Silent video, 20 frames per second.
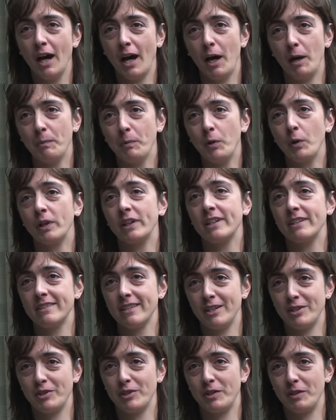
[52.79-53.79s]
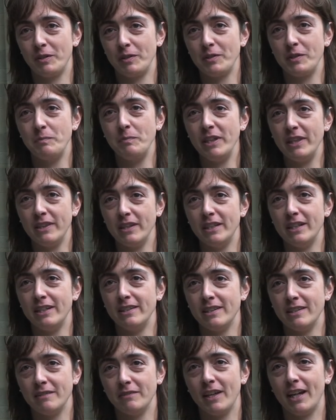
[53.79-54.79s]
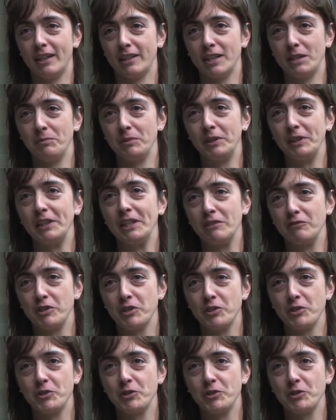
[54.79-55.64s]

um, organization to meet the needs of academically gifted